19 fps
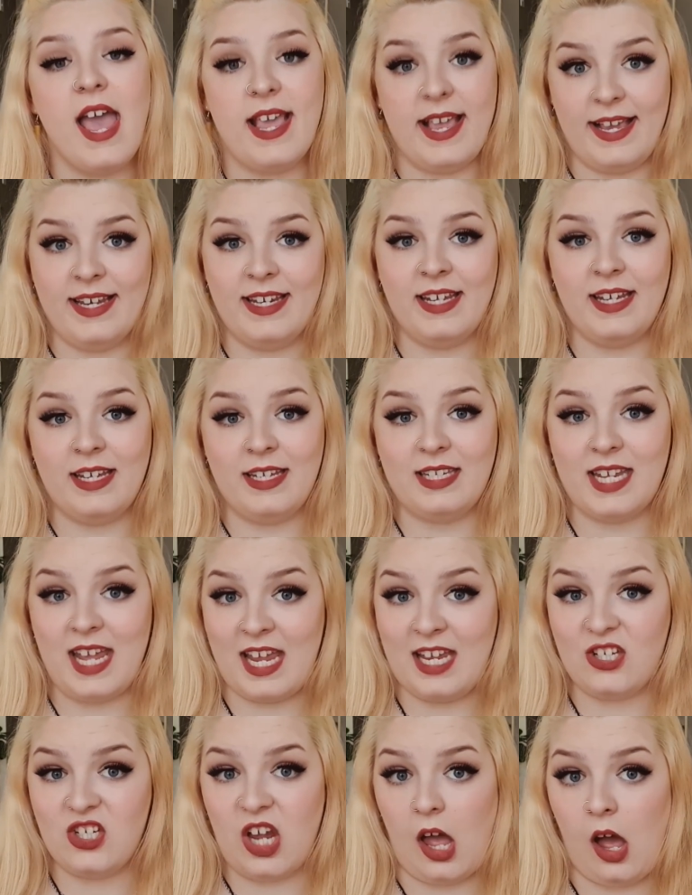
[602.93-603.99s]
hit a
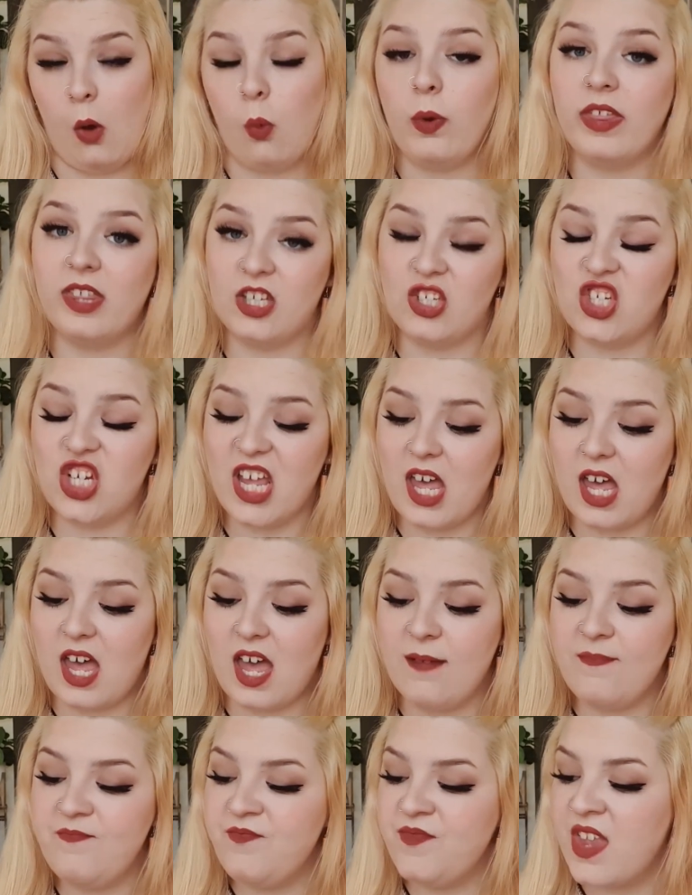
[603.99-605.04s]
teacher with a
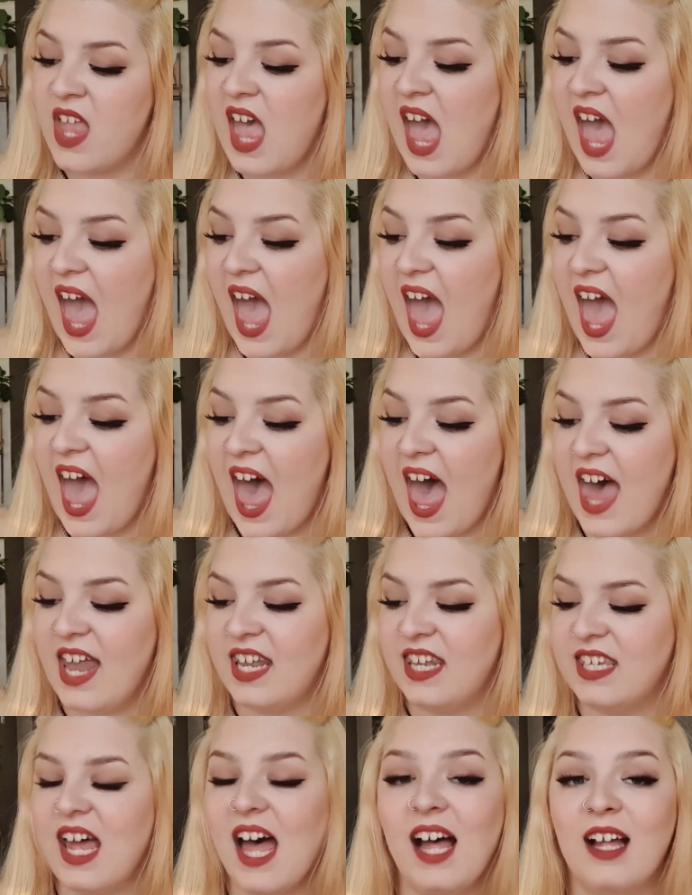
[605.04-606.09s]
chair.
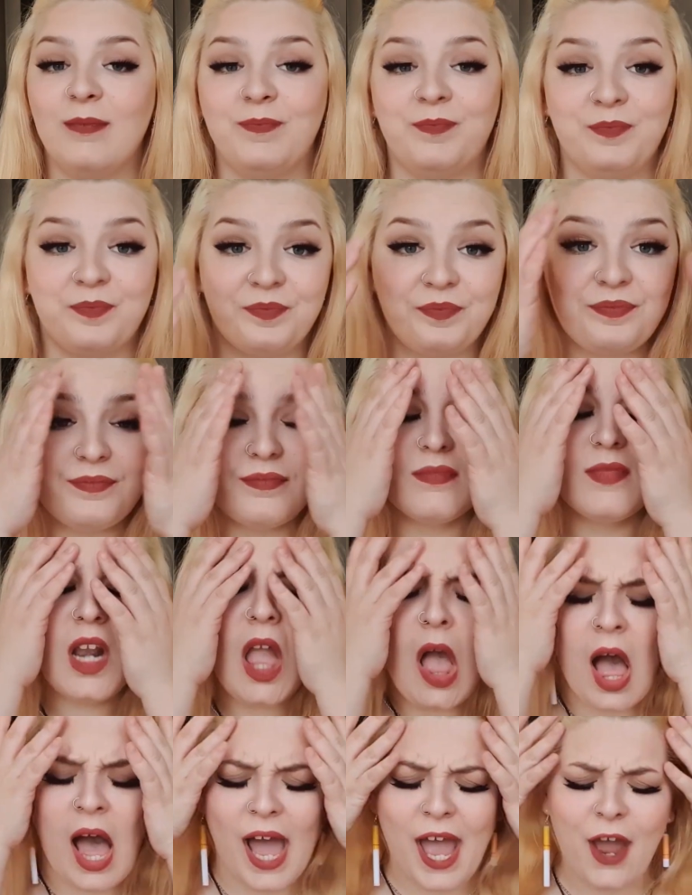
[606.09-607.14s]
And I
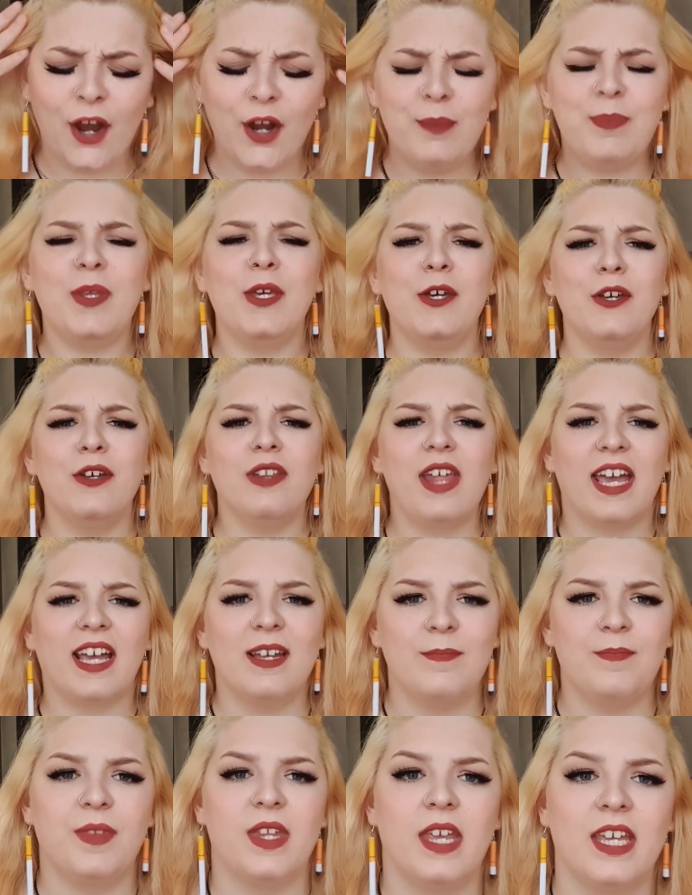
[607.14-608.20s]
hope you
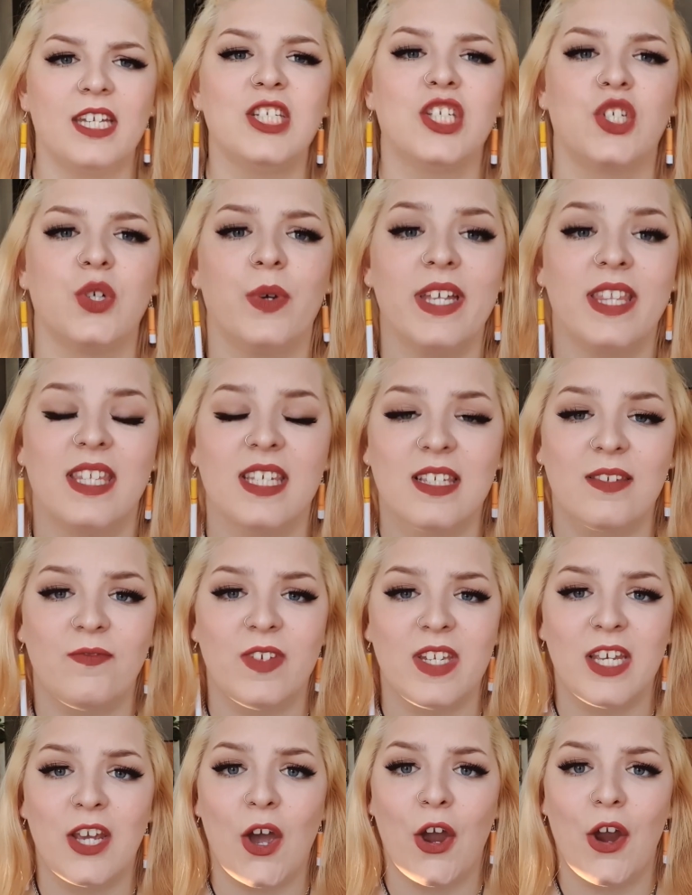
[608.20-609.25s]
like enjoyed this
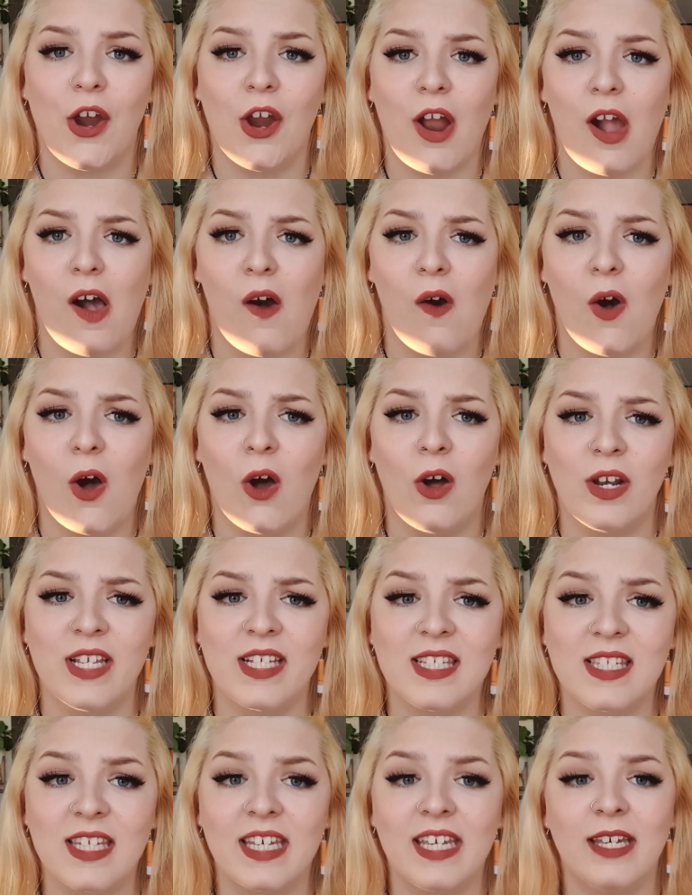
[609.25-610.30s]
video.
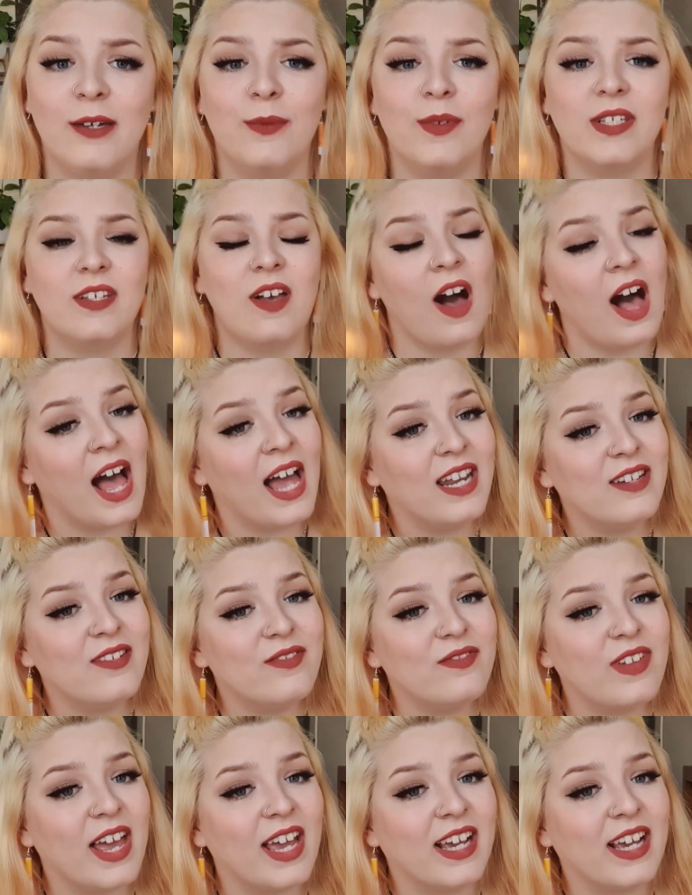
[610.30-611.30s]
Honestly, it was kind of